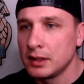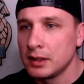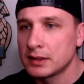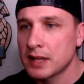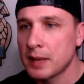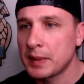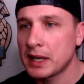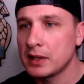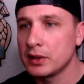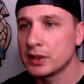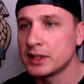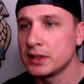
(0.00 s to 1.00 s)
Tommy
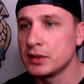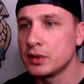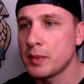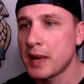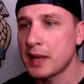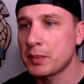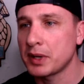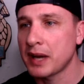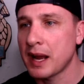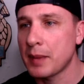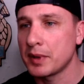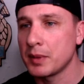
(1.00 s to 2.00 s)
Kailua said, do the math, per
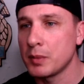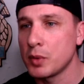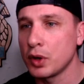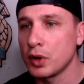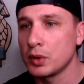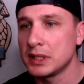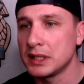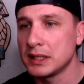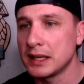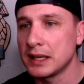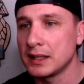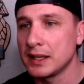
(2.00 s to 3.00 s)
capita, more O D
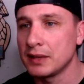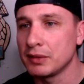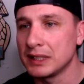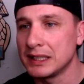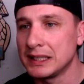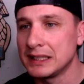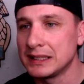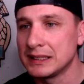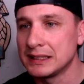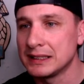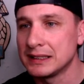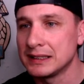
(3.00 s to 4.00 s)
than L A. Really?
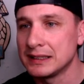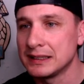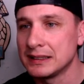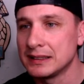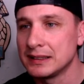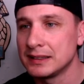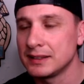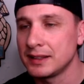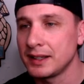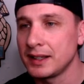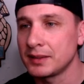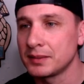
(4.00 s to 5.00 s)

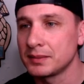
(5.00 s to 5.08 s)
Dang.